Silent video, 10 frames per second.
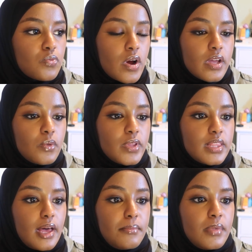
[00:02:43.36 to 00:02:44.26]
working with
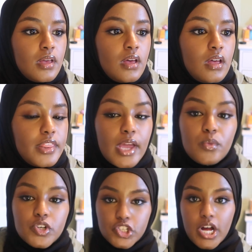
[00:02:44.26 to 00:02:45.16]
them, they
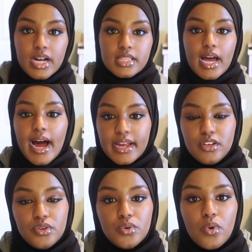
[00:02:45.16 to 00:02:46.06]
were shocked that I
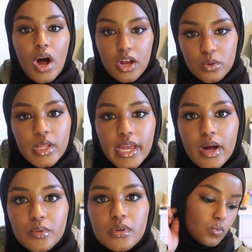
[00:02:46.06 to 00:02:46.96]
knew auto
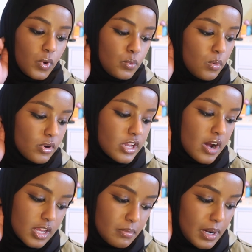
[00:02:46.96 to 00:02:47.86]
layout. When we were
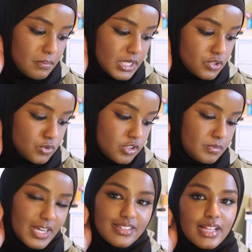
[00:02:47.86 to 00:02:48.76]
talking about mentors,
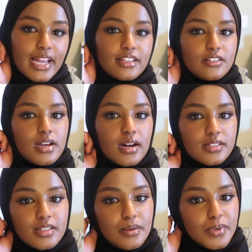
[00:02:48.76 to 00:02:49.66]
because I like to talk
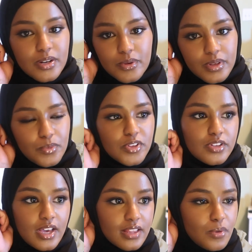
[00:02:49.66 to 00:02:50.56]
to them, you know, they
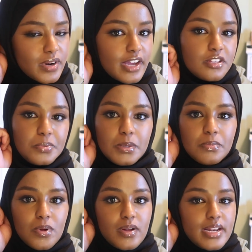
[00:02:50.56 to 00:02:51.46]
were nice
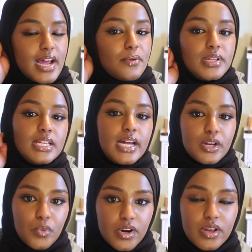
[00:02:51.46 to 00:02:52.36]
people and I really
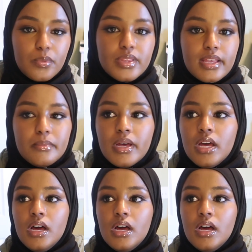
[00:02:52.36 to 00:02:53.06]
liked working with them.